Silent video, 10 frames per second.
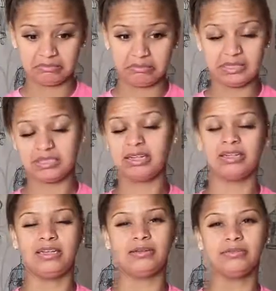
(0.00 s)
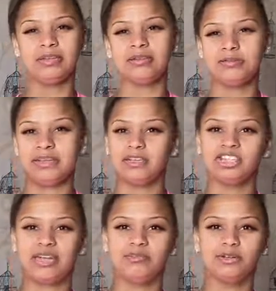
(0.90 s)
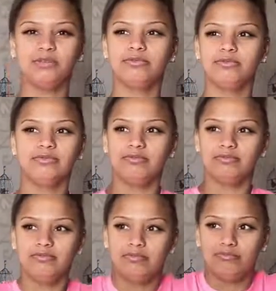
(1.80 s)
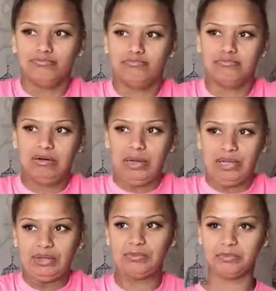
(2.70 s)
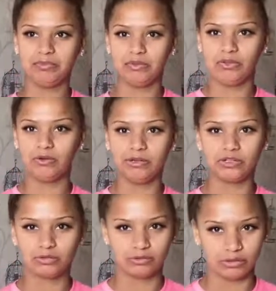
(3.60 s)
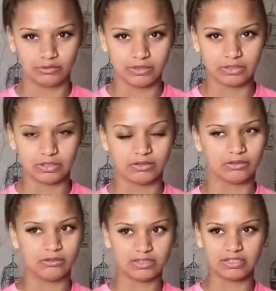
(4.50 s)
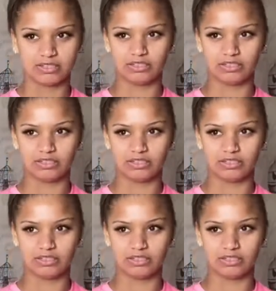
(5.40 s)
But there's nothing of it to be ashamed of. Like, you're into what you're into, as long as it's just,